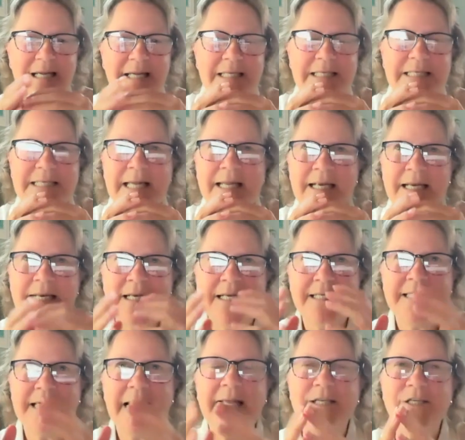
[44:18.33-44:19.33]
set an
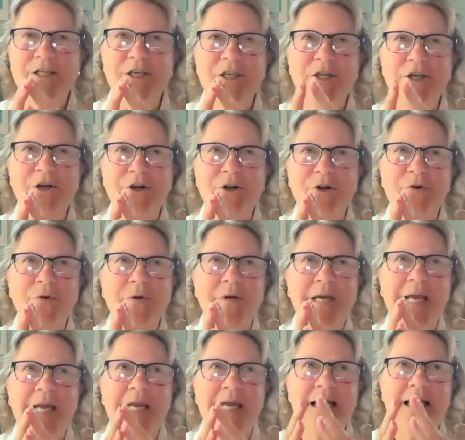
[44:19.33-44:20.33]
intention or
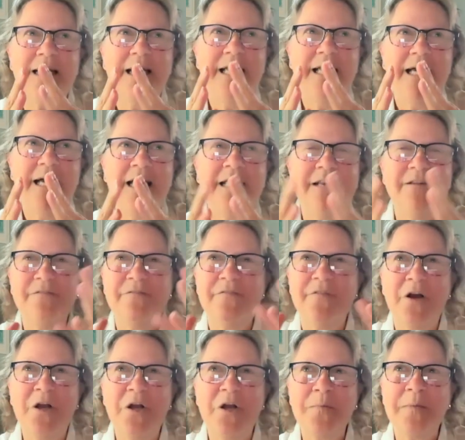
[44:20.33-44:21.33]
create an
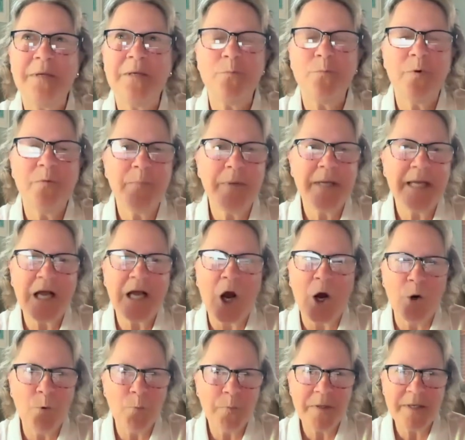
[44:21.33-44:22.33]
environment with being
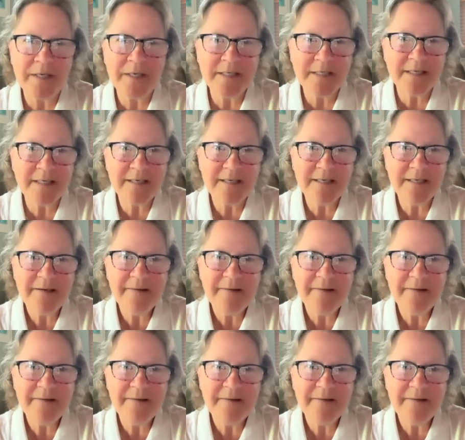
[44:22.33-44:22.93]
open